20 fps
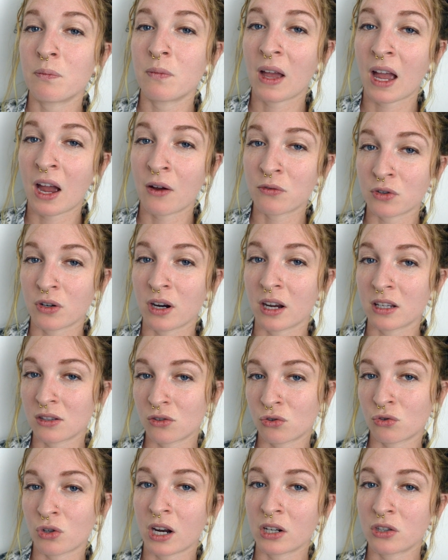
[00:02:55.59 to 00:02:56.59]
after I
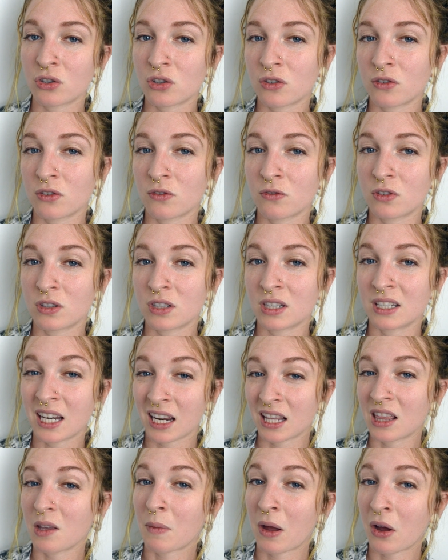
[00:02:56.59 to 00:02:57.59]
stretch to
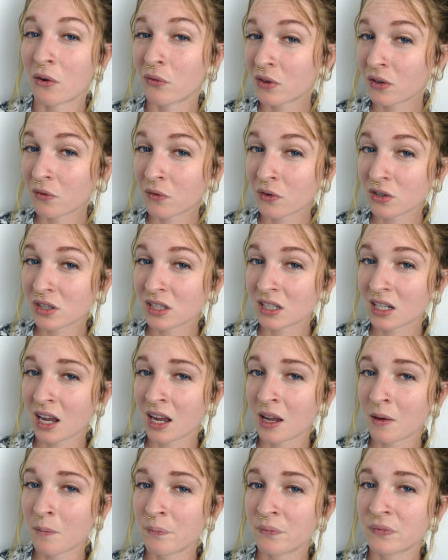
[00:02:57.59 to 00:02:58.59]
take them out for the first
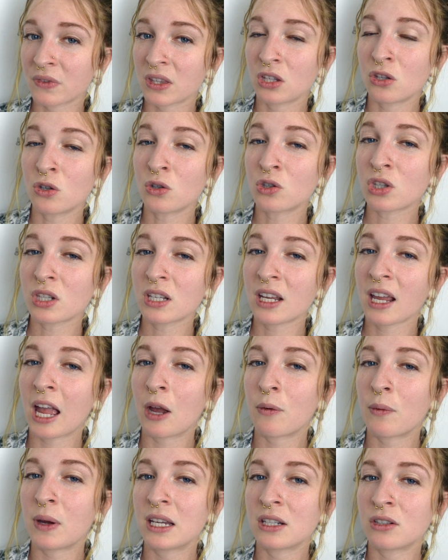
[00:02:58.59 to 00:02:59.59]
time. Usually I
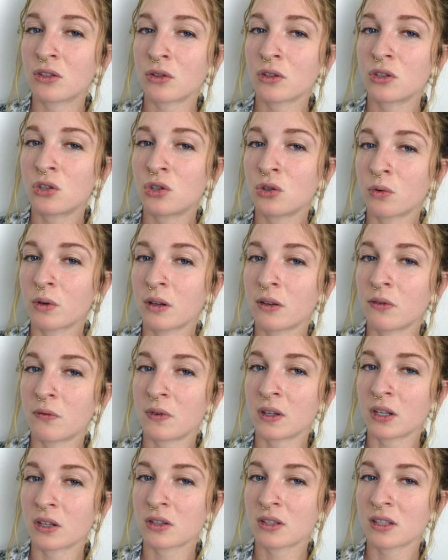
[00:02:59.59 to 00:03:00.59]
wait until the jewelry
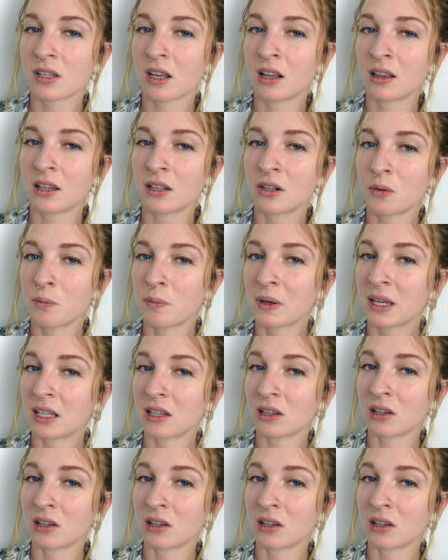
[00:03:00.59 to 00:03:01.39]
feels a little bit